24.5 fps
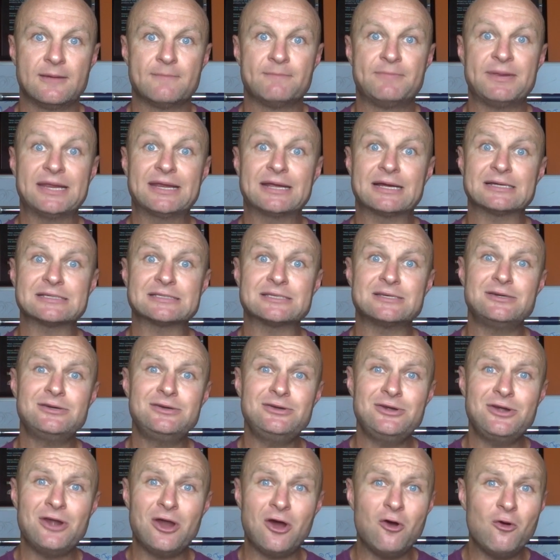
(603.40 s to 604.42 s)
because
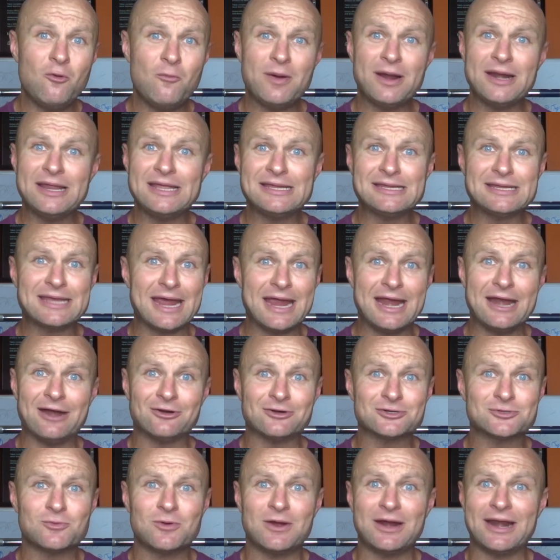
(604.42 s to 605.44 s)
nobody
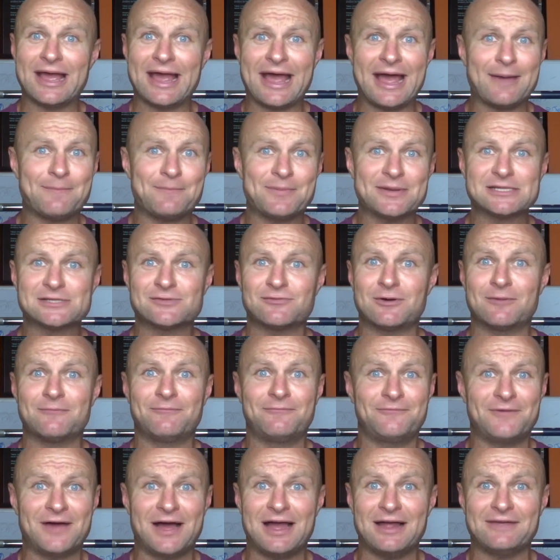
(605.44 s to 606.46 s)
cares what happens
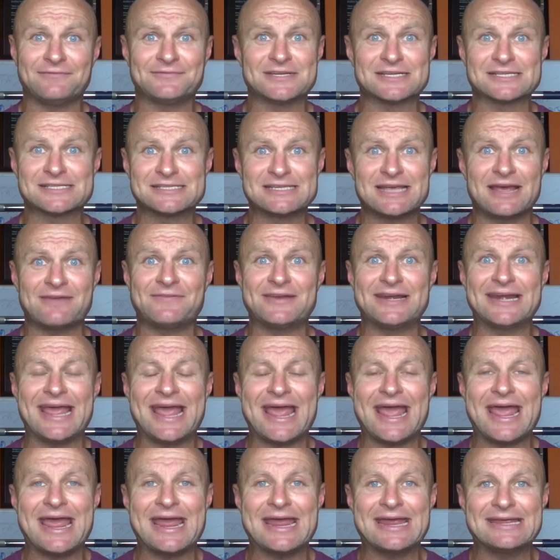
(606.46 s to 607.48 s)
from 5 to 7
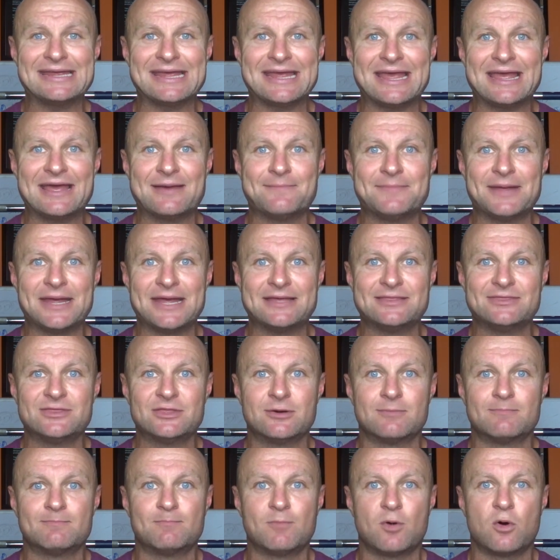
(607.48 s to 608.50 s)
a.m. in
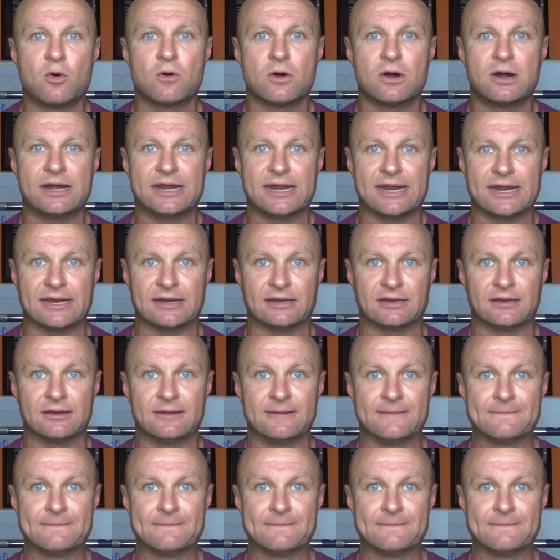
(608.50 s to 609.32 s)
the morning.